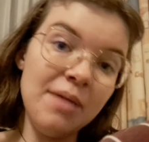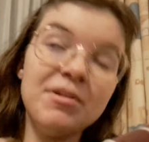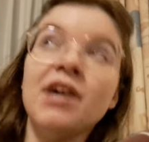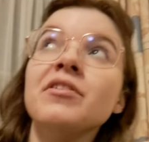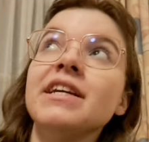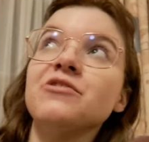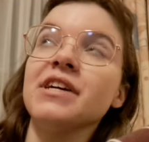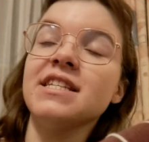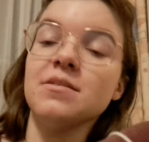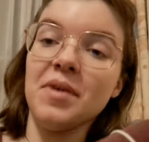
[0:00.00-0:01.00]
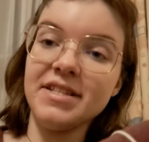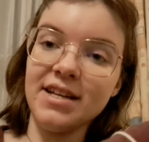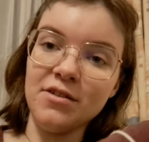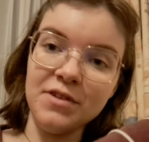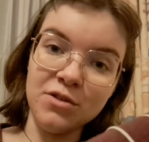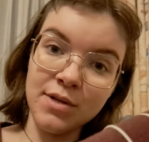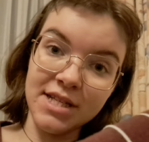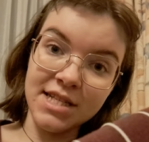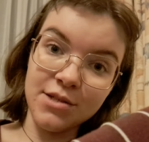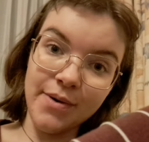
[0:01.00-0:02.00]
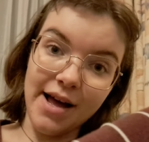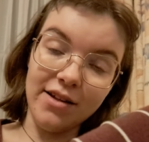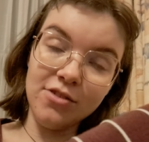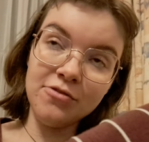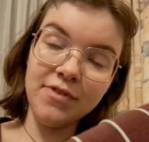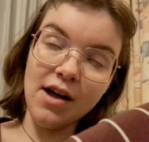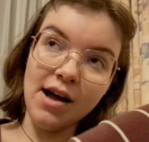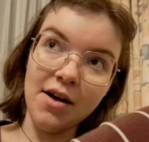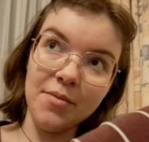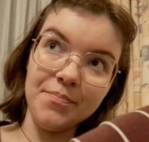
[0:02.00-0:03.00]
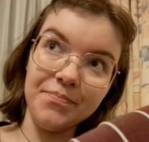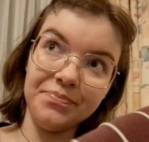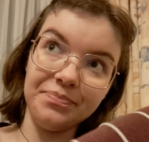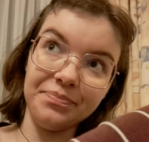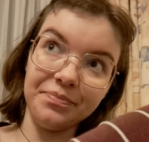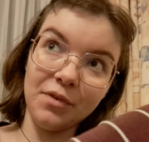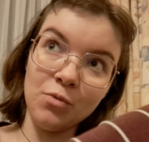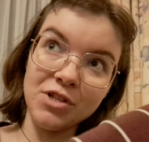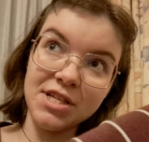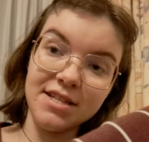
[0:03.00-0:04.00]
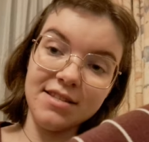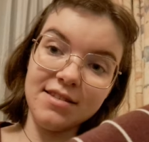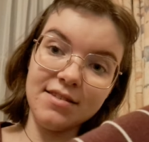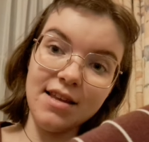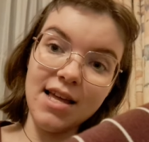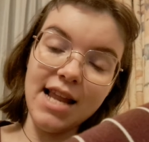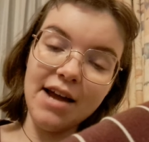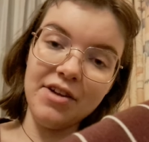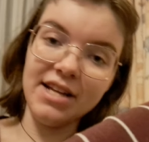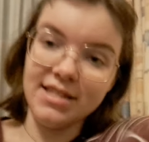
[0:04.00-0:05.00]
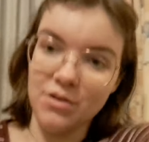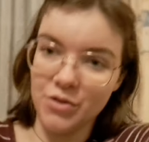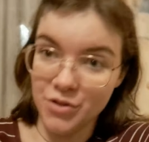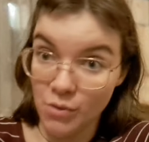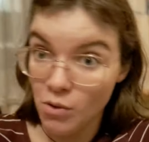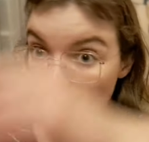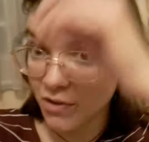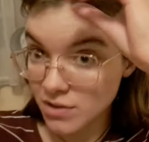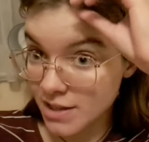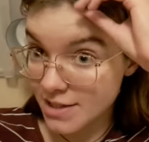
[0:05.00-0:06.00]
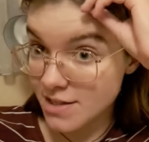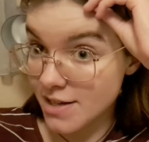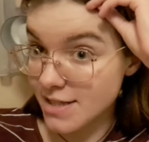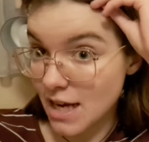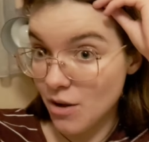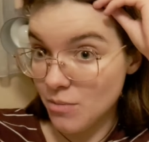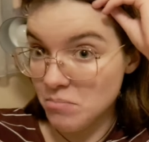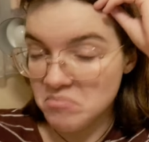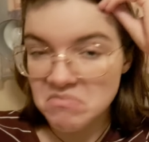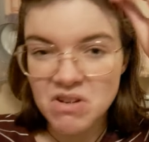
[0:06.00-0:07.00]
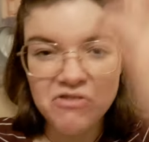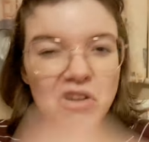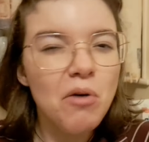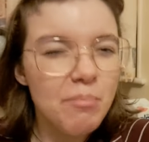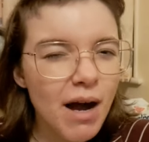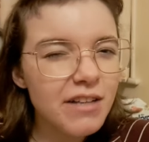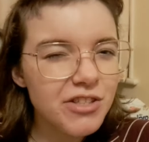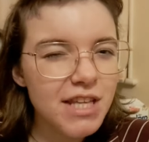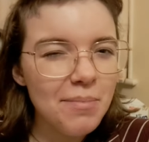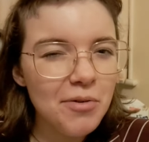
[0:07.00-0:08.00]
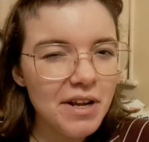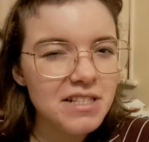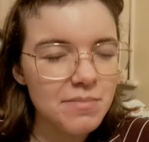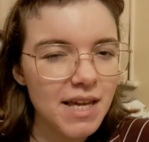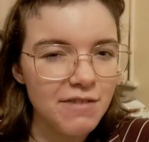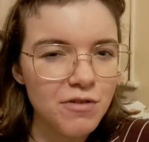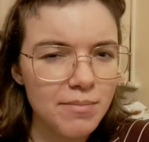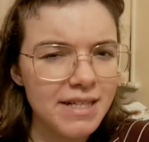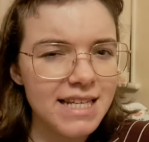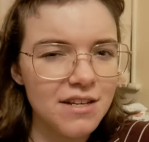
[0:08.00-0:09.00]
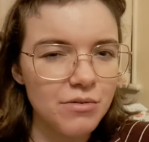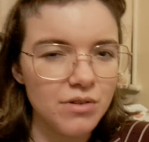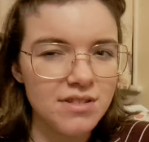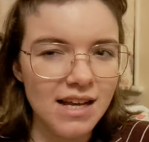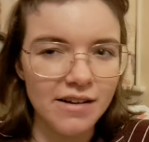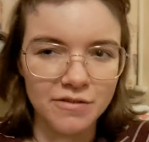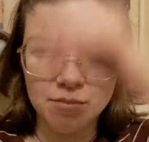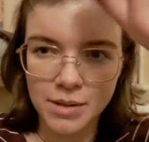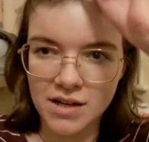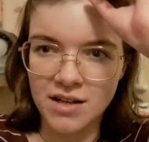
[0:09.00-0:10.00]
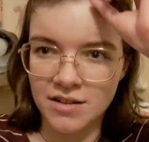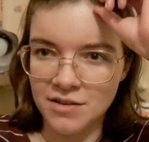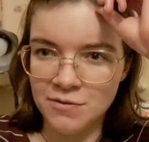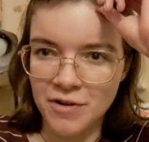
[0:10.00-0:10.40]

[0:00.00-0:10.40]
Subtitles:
I'm currently dressed as myself in 2012, which is hilarious and also awful because it turns out not much separates me from my 10-year-old self bar the